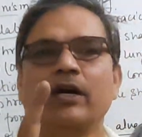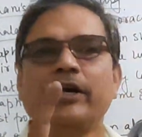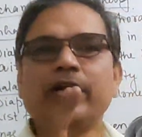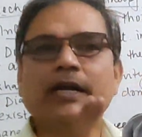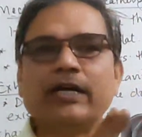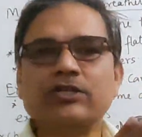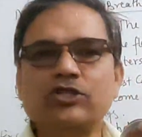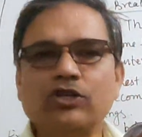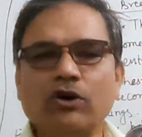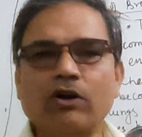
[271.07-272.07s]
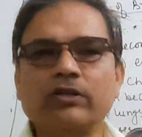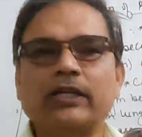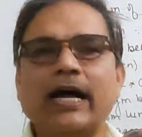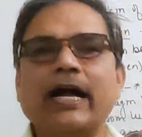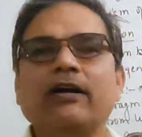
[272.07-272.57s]
it ensures
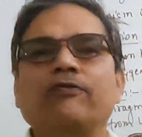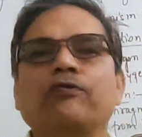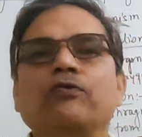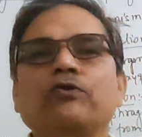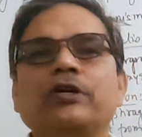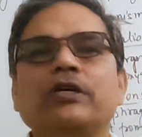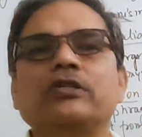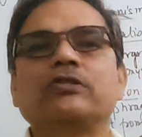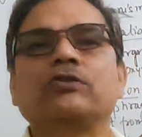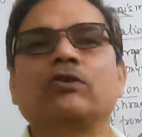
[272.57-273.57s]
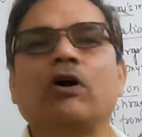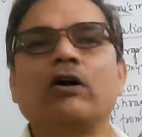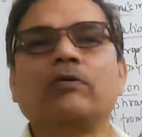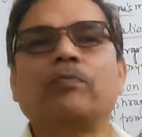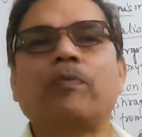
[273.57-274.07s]
that food is
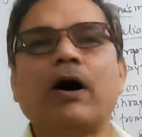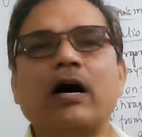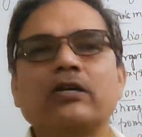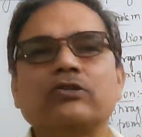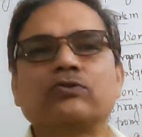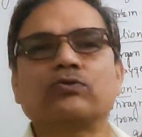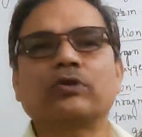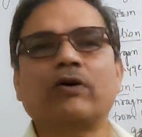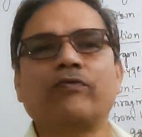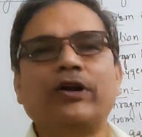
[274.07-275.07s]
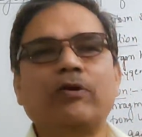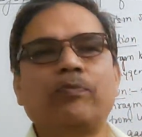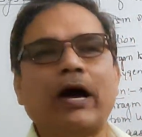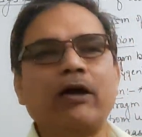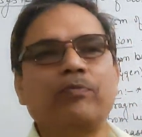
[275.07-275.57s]
not passed to the
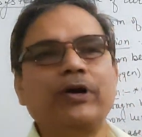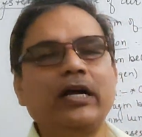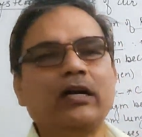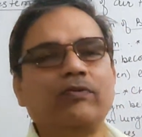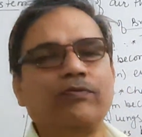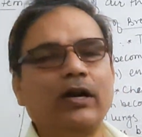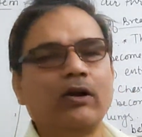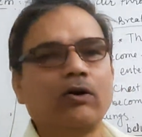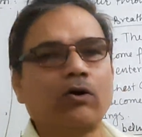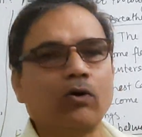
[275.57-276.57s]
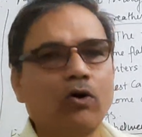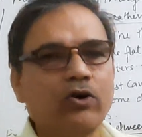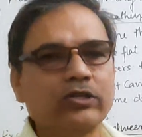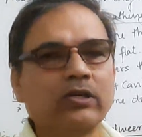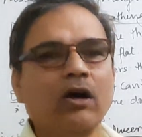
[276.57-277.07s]
windpipe. It will
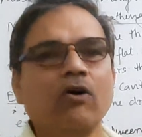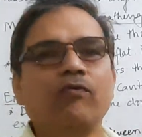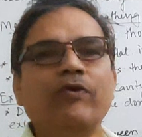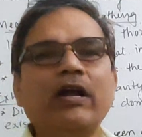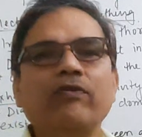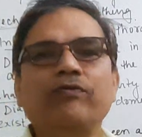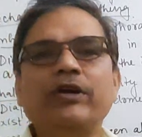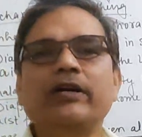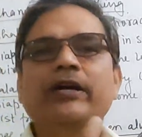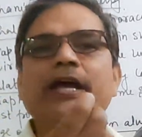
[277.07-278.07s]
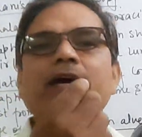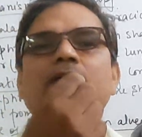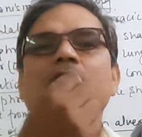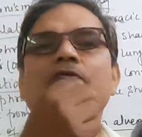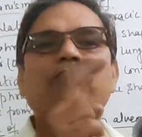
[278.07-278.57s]
close when we
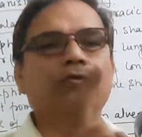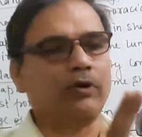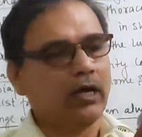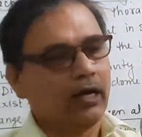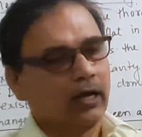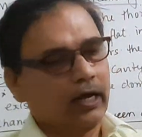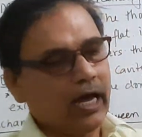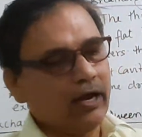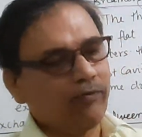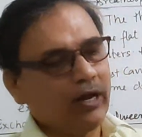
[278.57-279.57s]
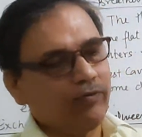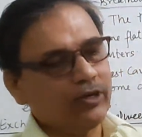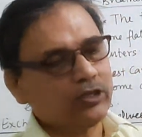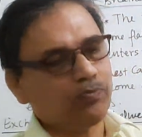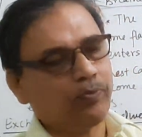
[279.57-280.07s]
take the food, and when
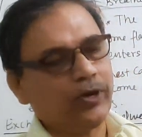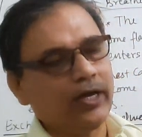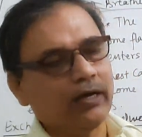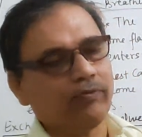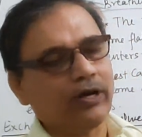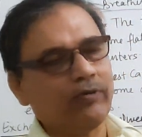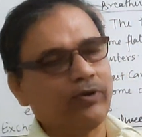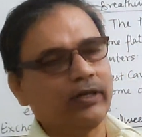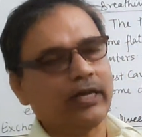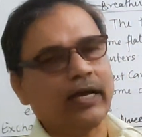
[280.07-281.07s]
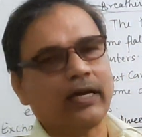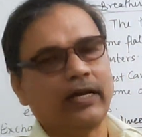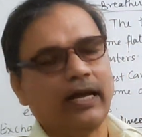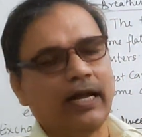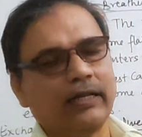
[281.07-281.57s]
we speak, when we take
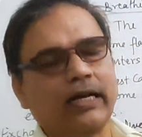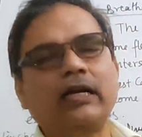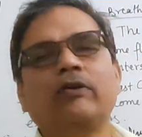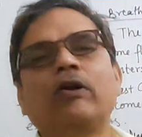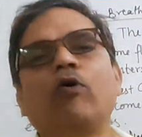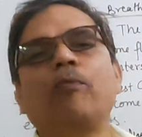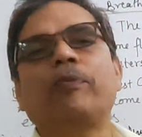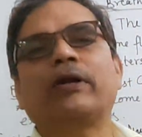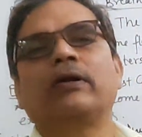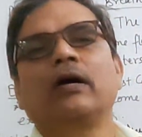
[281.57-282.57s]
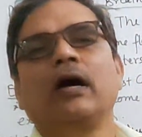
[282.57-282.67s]
inhale, then it will open,